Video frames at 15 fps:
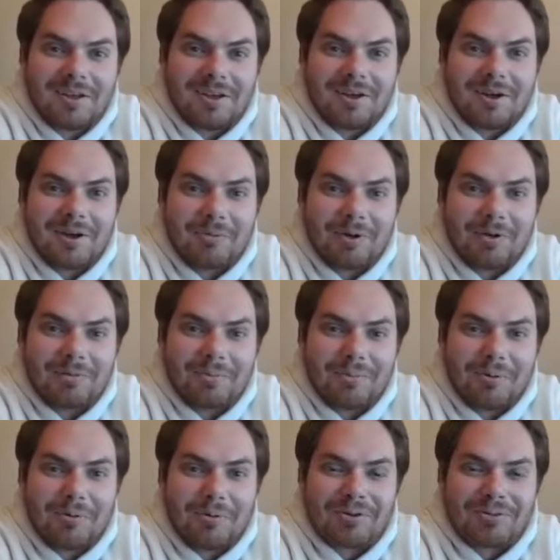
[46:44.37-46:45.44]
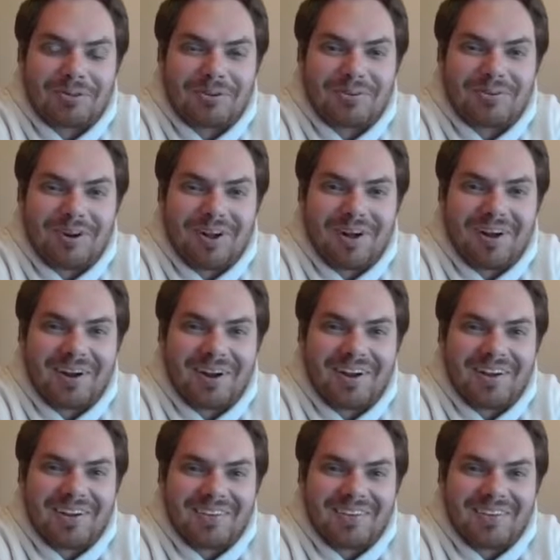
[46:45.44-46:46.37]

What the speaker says: away from my water.